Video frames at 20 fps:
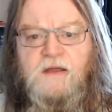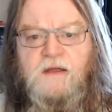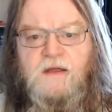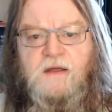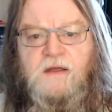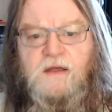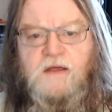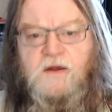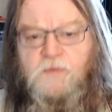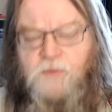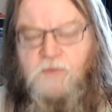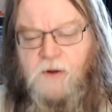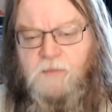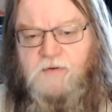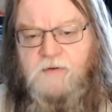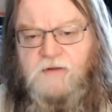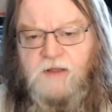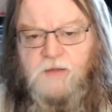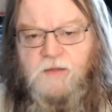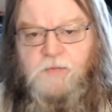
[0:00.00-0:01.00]
It'll probably
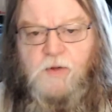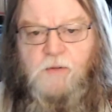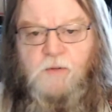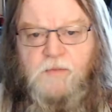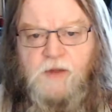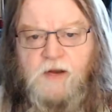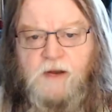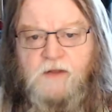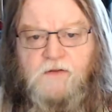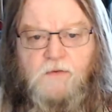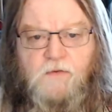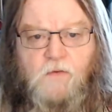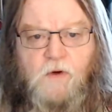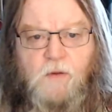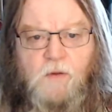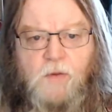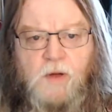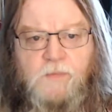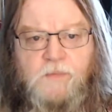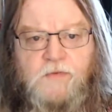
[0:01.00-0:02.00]
take me a minute to warm
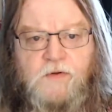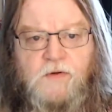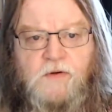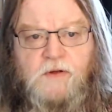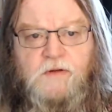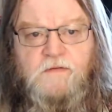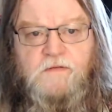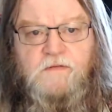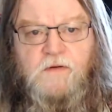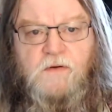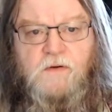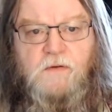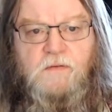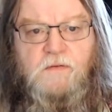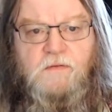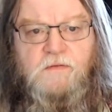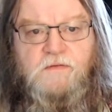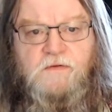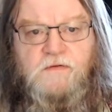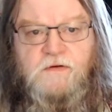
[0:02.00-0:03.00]
up to it,
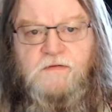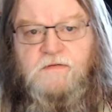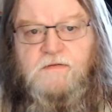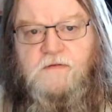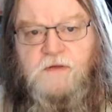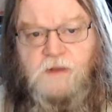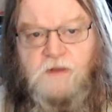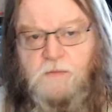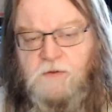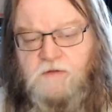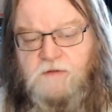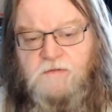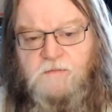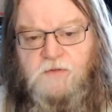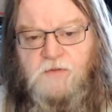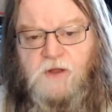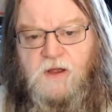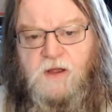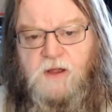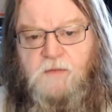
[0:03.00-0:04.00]
so just give me some
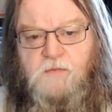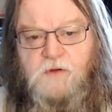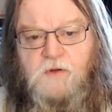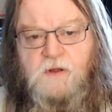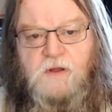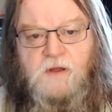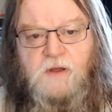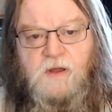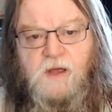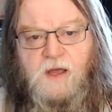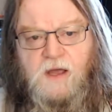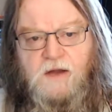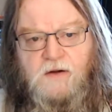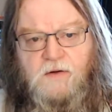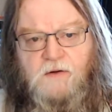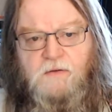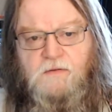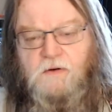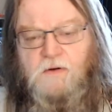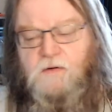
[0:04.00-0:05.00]
time. I
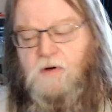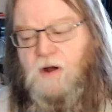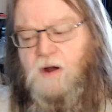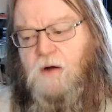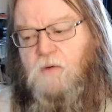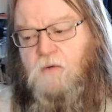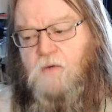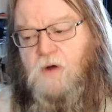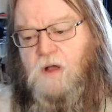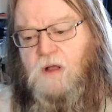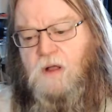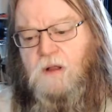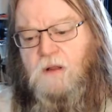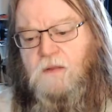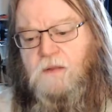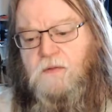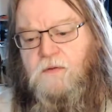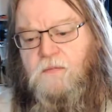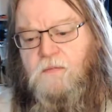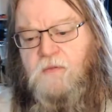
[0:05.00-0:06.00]
don't know how well
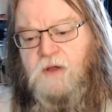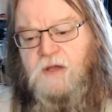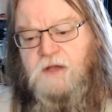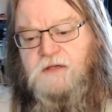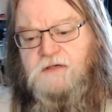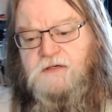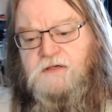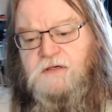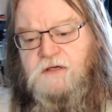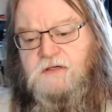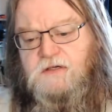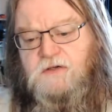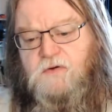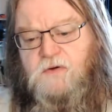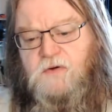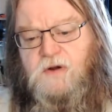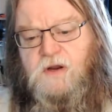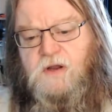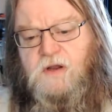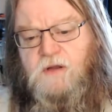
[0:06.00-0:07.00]
the mix is going
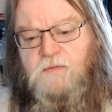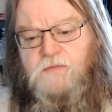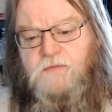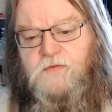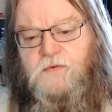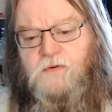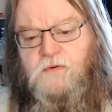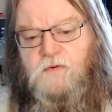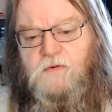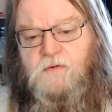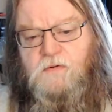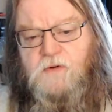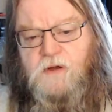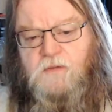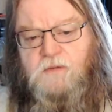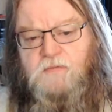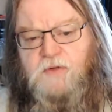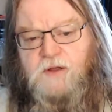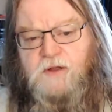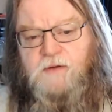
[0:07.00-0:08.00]
to come through. I
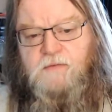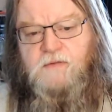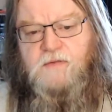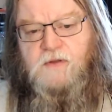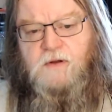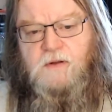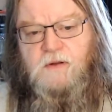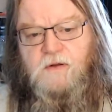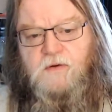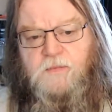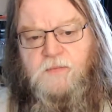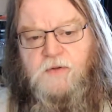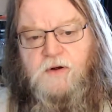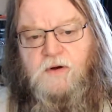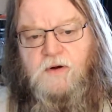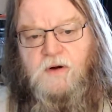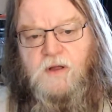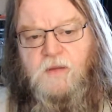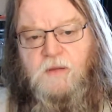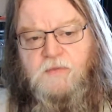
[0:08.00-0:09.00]
played with it a little bit on
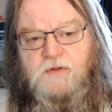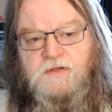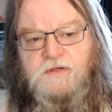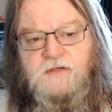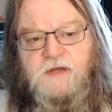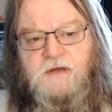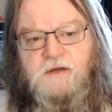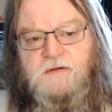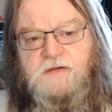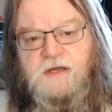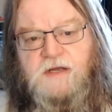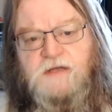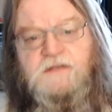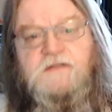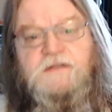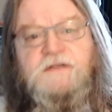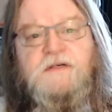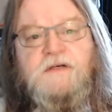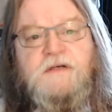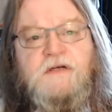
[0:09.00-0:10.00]
a couple of sound tests.
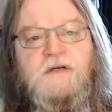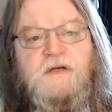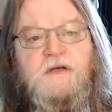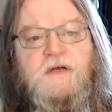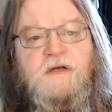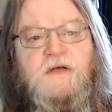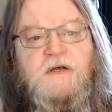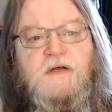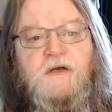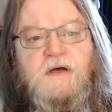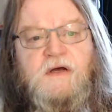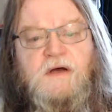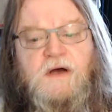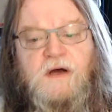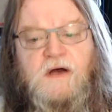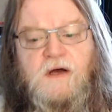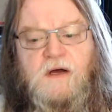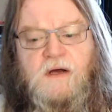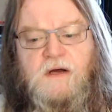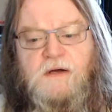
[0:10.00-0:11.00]

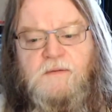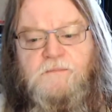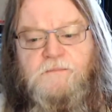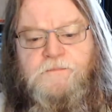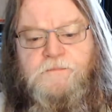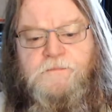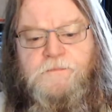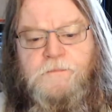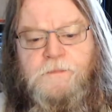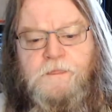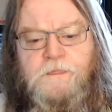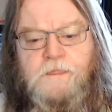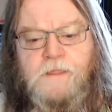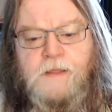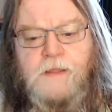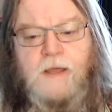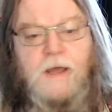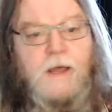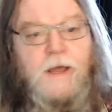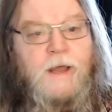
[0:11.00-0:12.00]

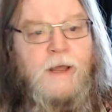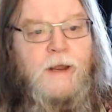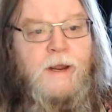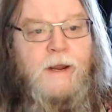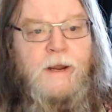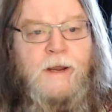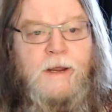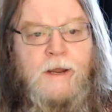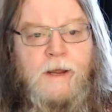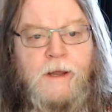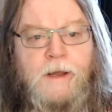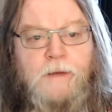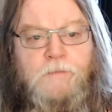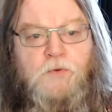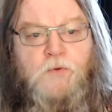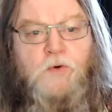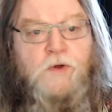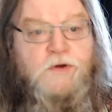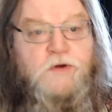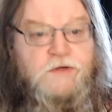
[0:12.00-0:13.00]
I am
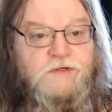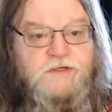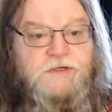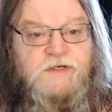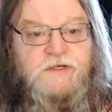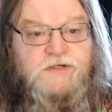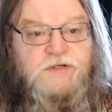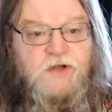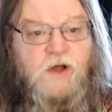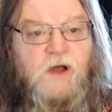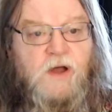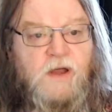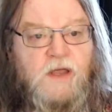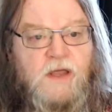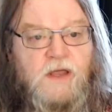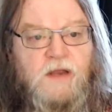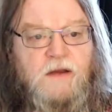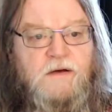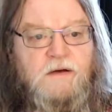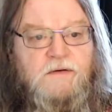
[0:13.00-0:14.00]
going to cease
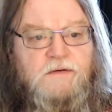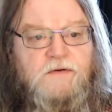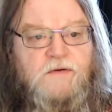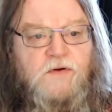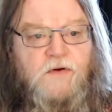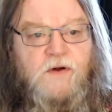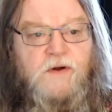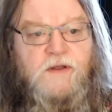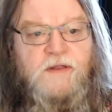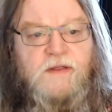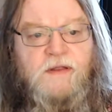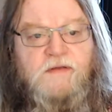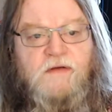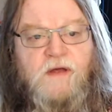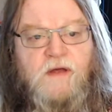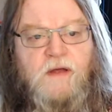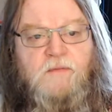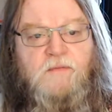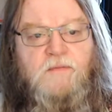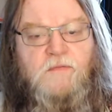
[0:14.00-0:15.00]
talking during the
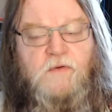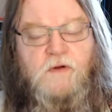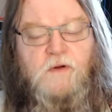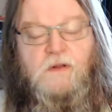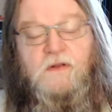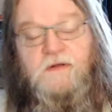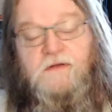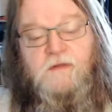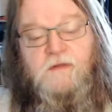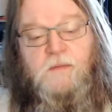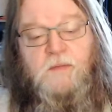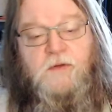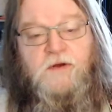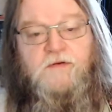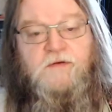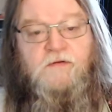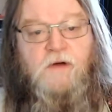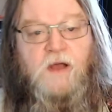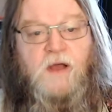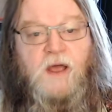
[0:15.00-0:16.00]
time. Well, at least to
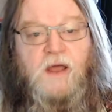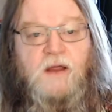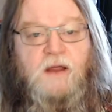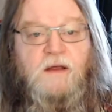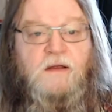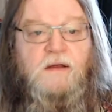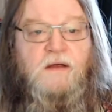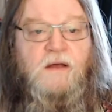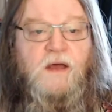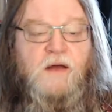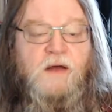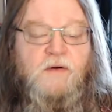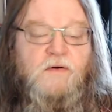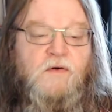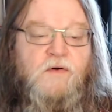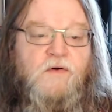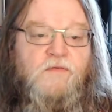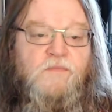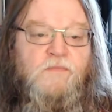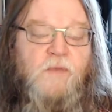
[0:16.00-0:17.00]
try. I don't
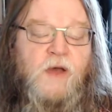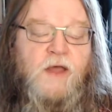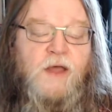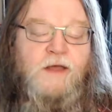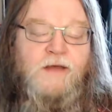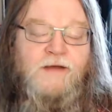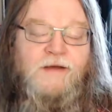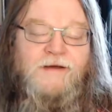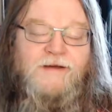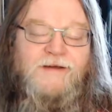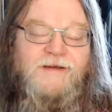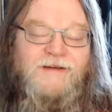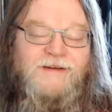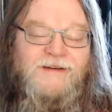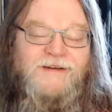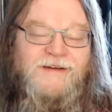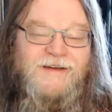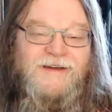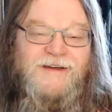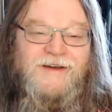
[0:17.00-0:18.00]
know if my
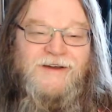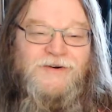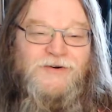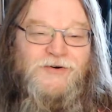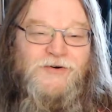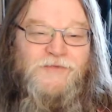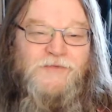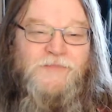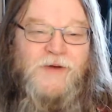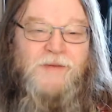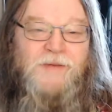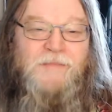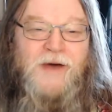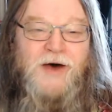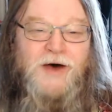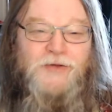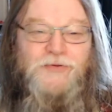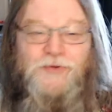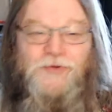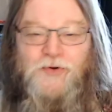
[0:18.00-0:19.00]
I don't know if my
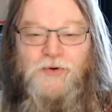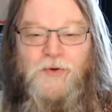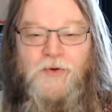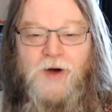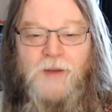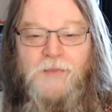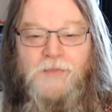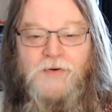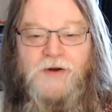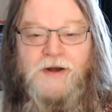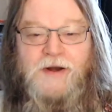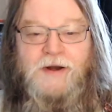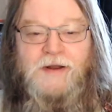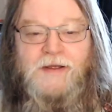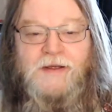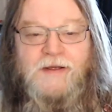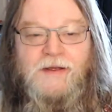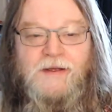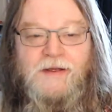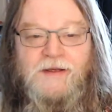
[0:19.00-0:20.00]
mouth will cooperate.
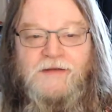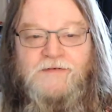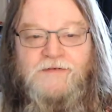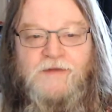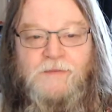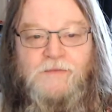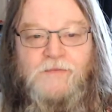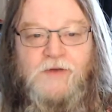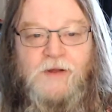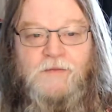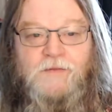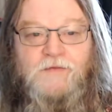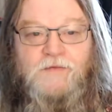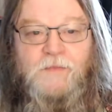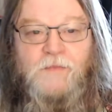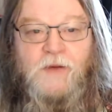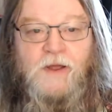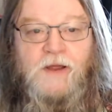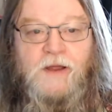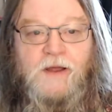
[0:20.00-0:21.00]
Sometimes
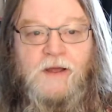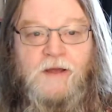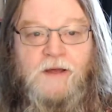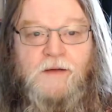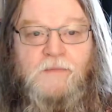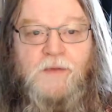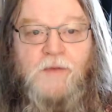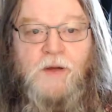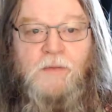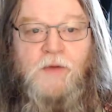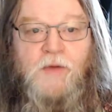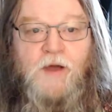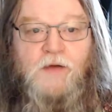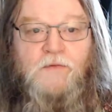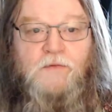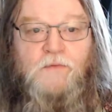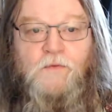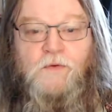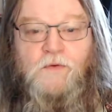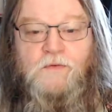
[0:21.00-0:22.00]
my mouth
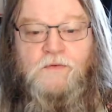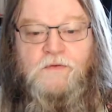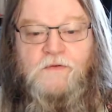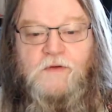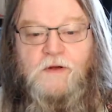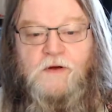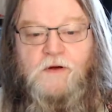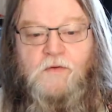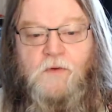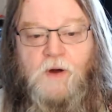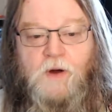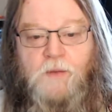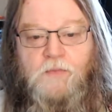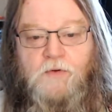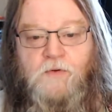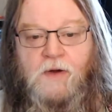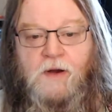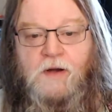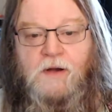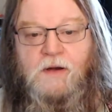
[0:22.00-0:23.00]
won't
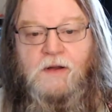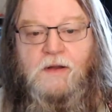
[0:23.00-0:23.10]
cooperate.